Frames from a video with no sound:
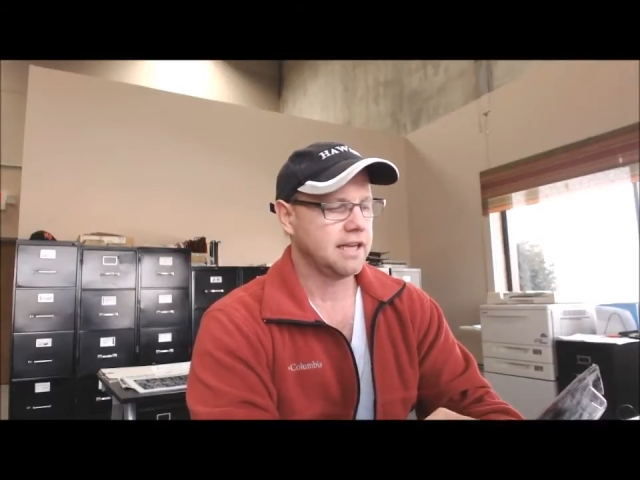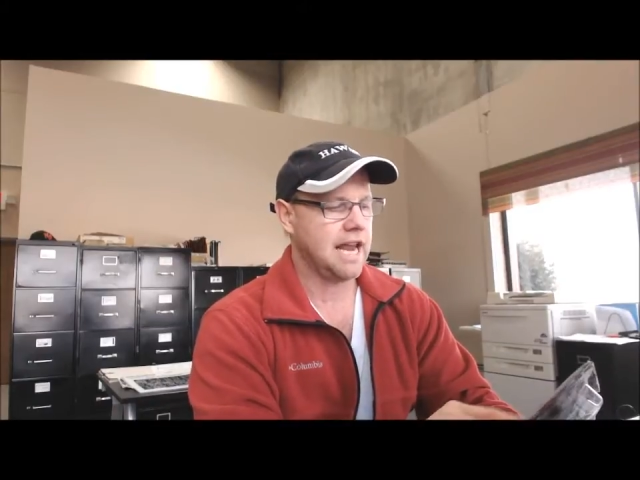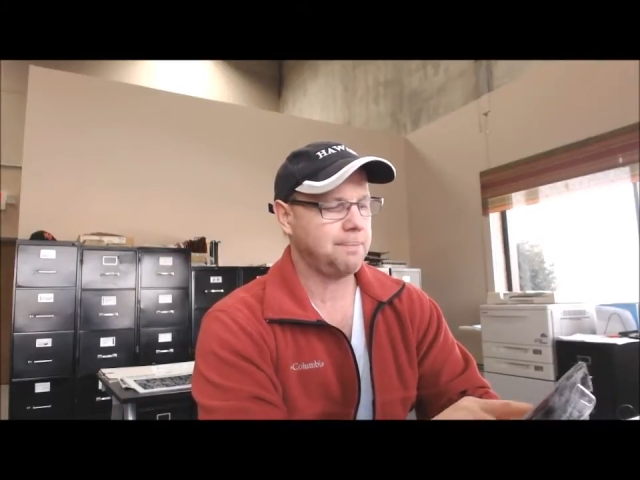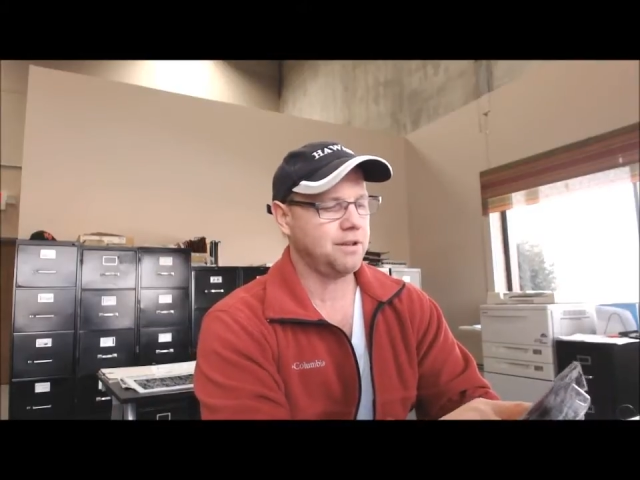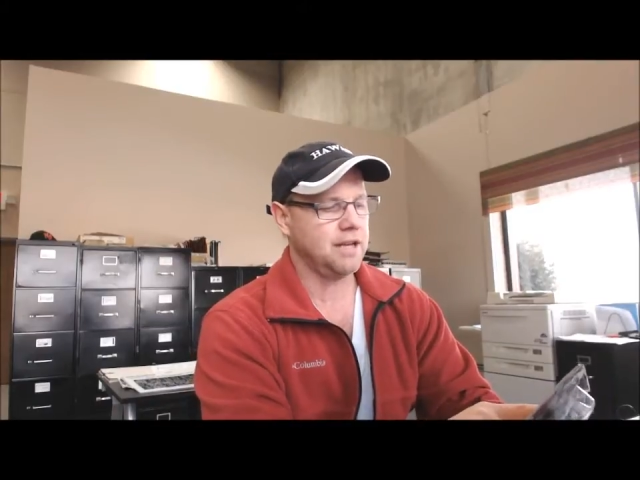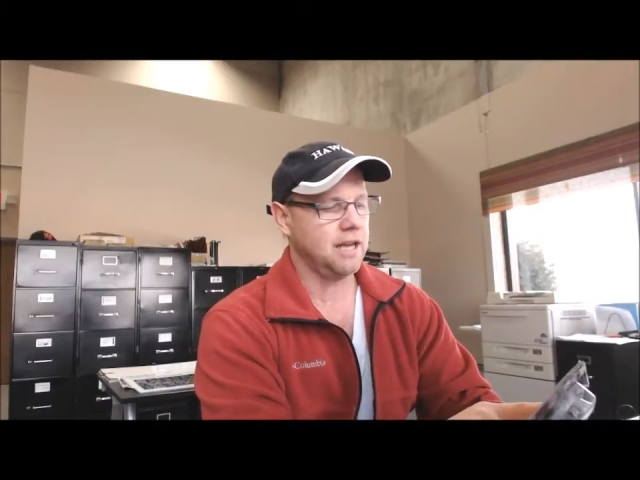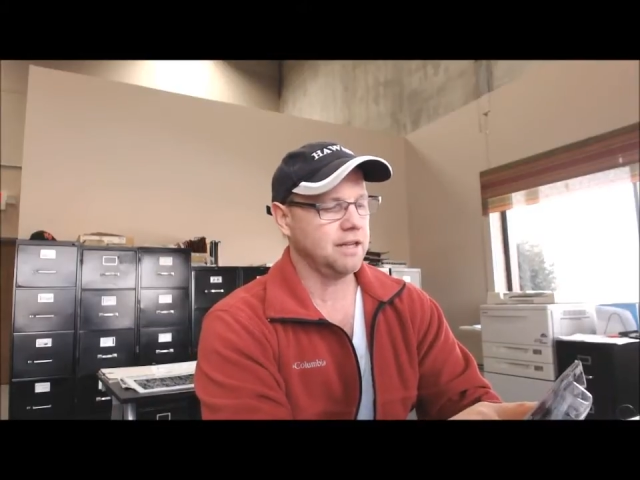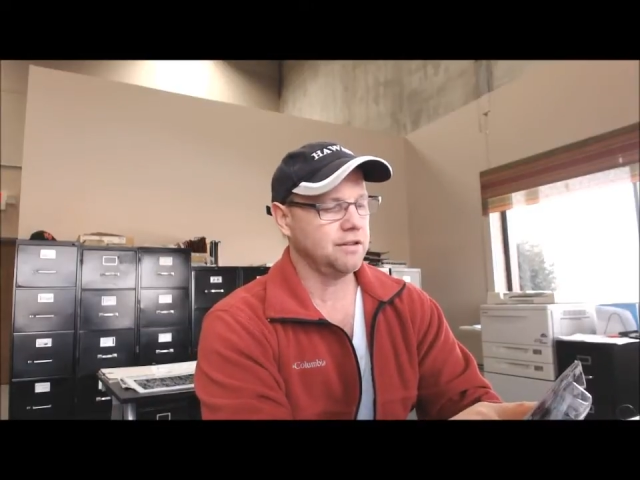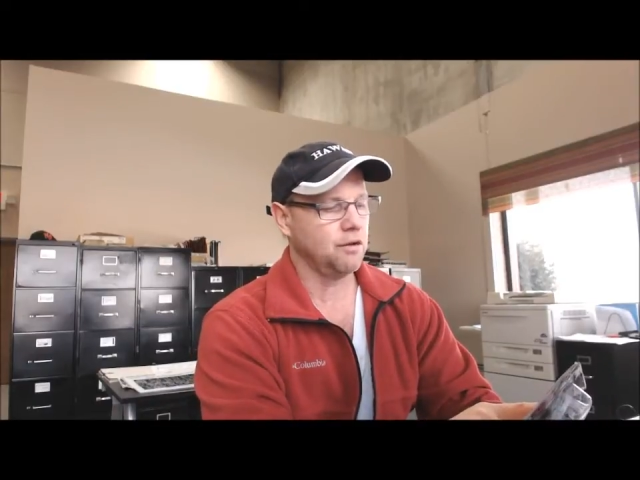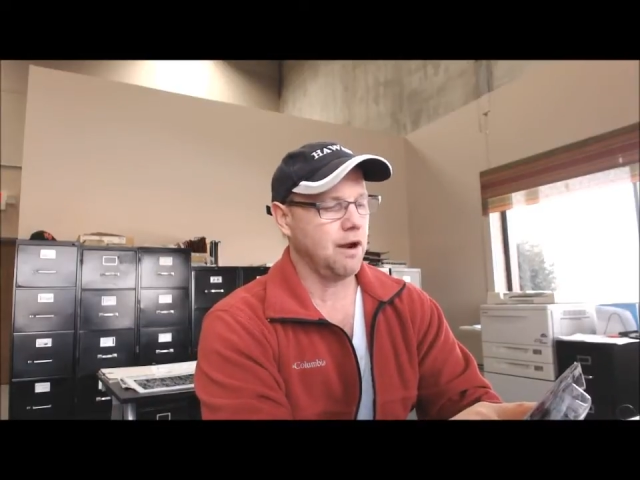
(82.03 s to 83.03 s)
Keep
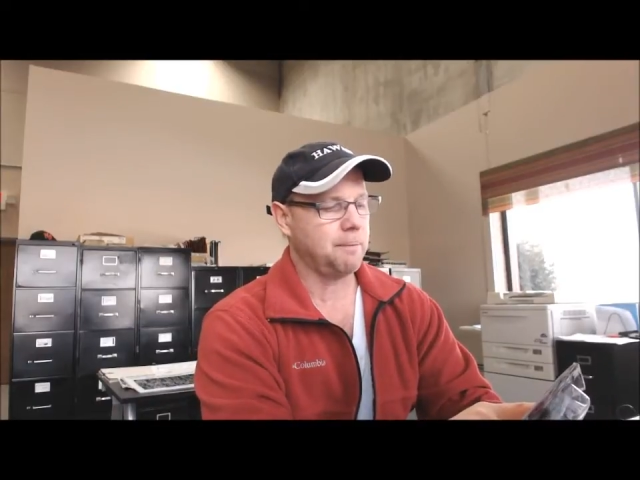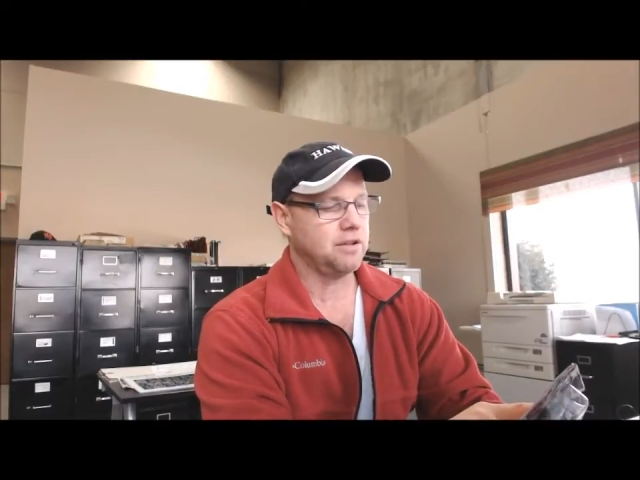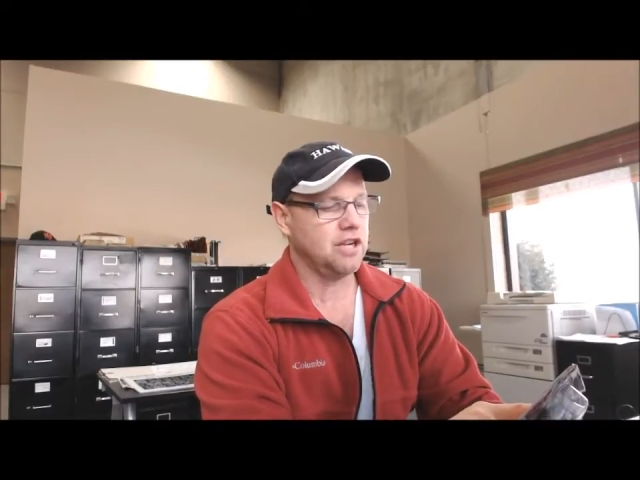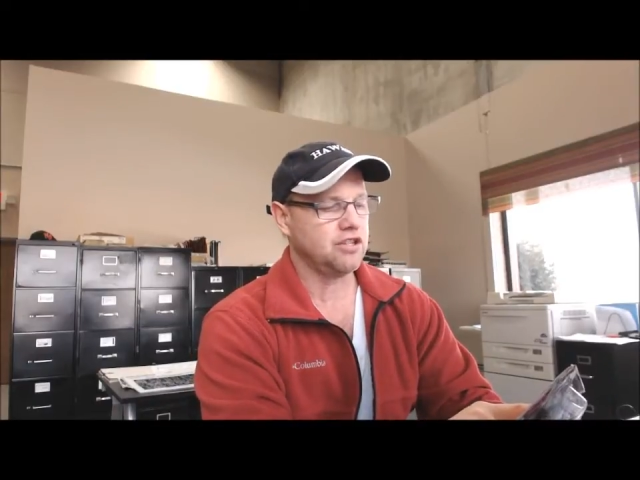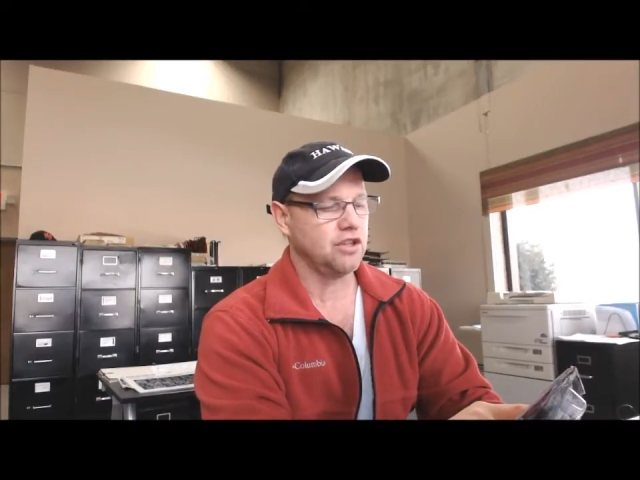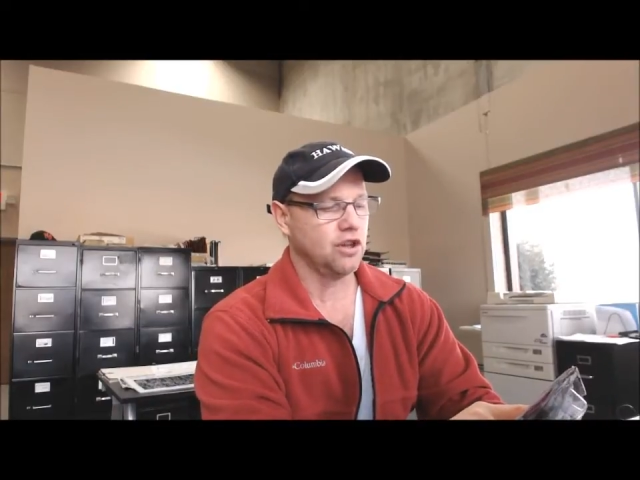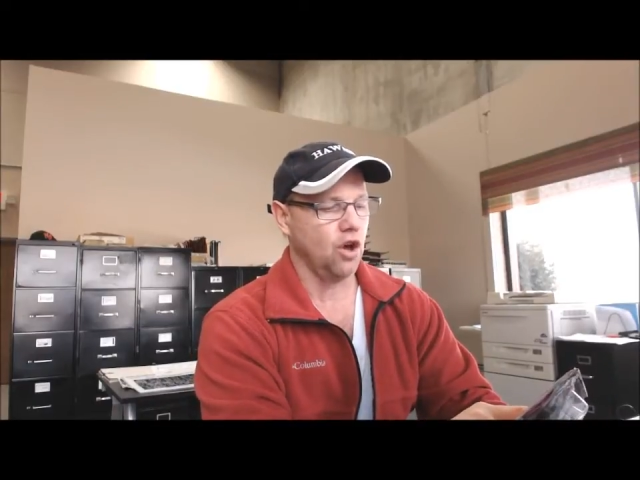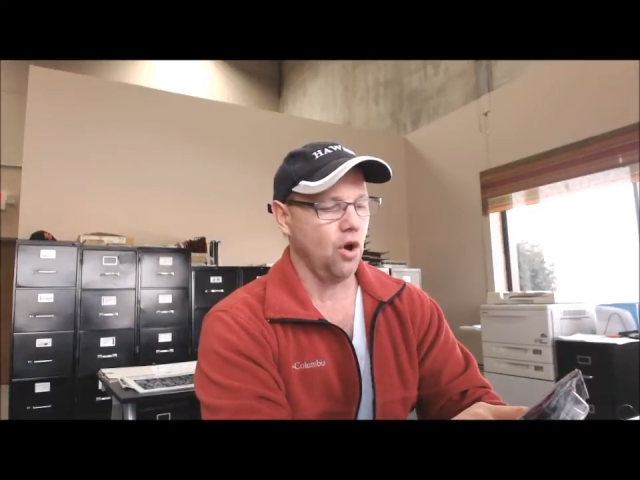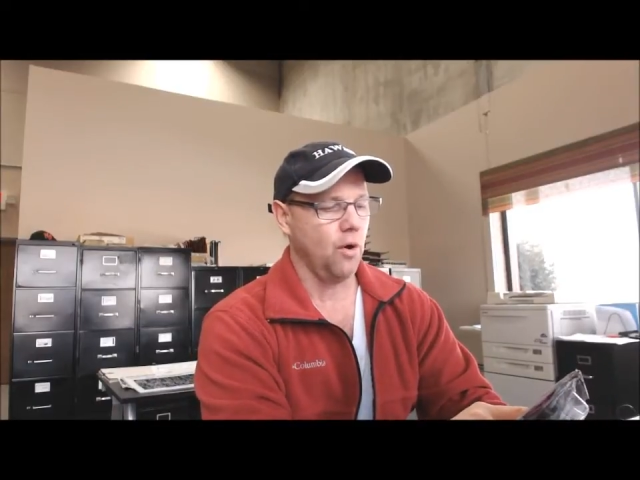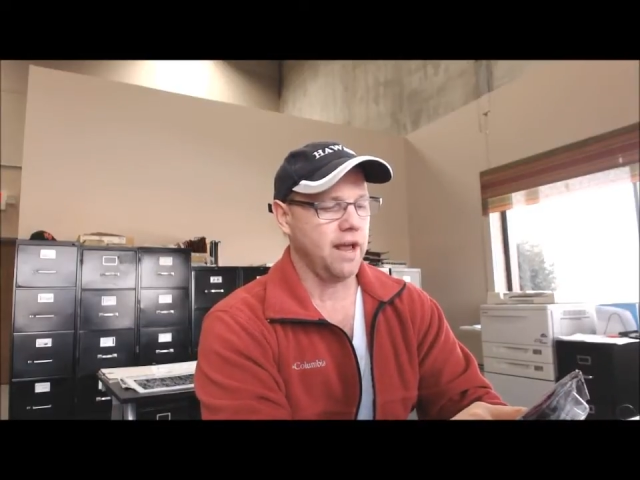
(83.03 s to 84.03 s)
the, the repetition
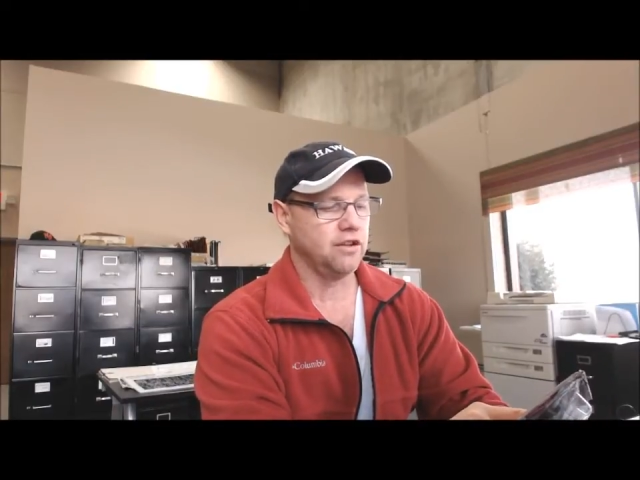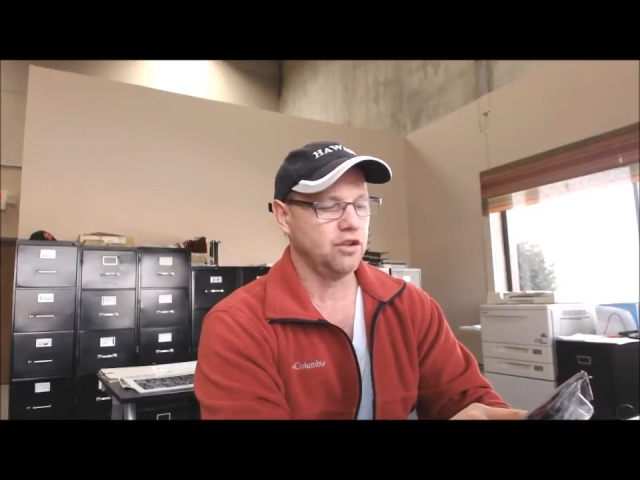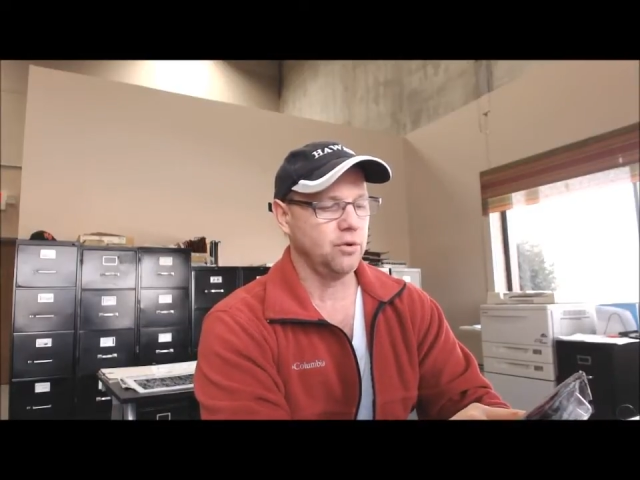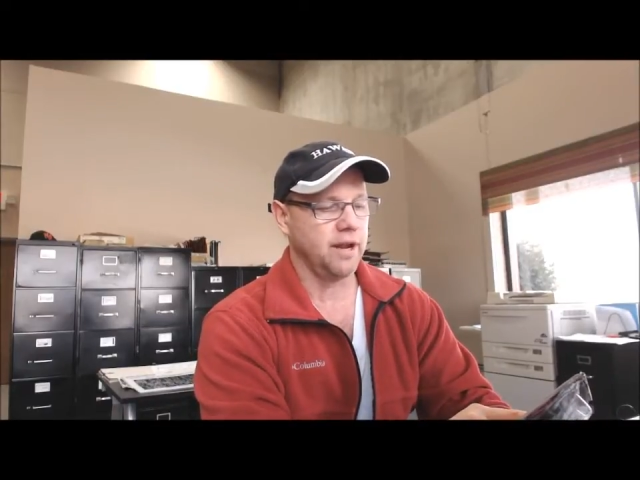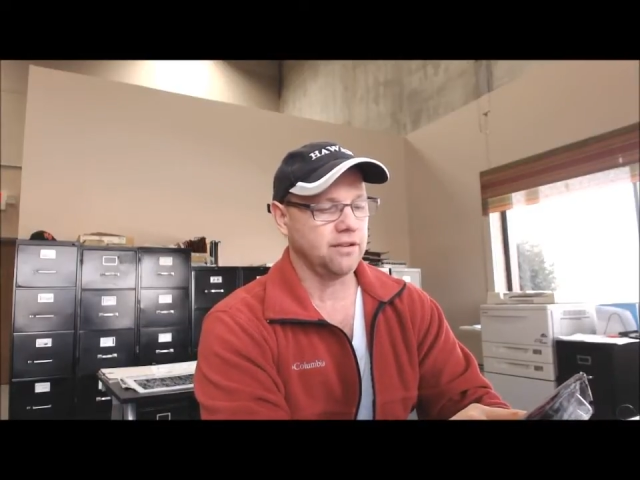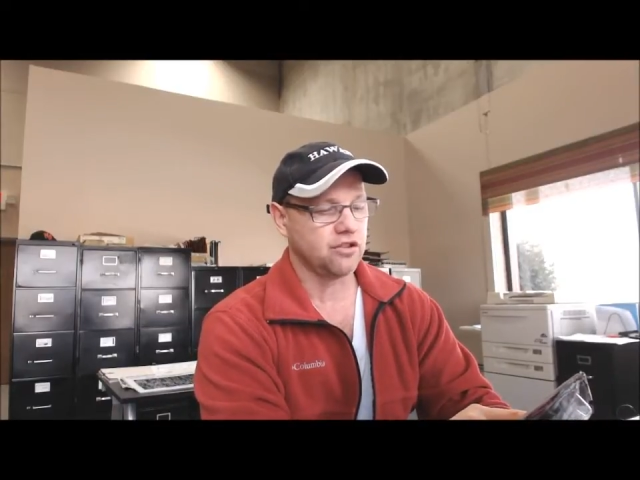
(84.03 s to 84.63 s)
low and do